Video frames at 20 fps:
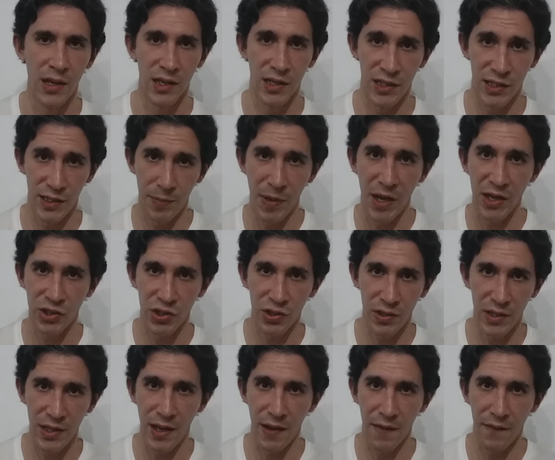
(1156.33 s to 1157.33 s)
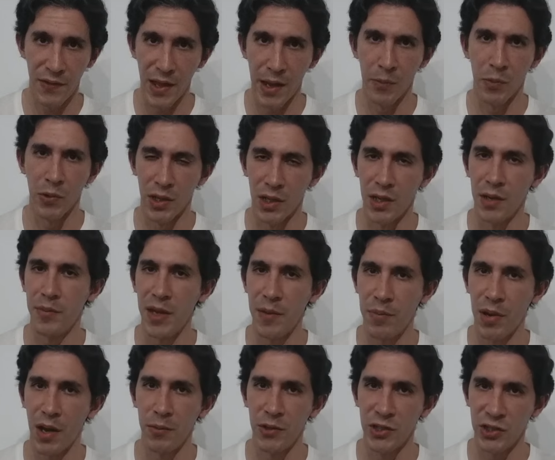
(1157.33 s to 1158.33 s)
especially if they were going to be
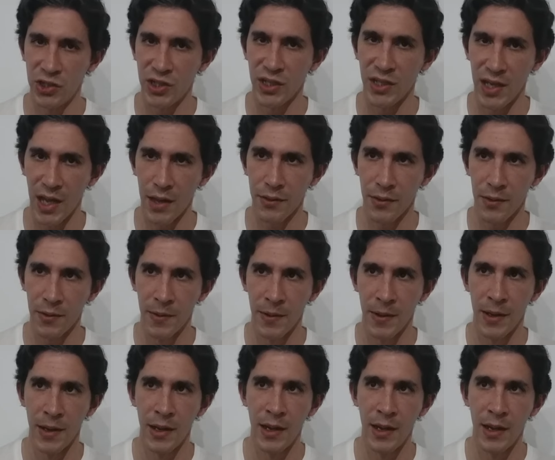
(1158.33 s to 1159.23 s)
published together.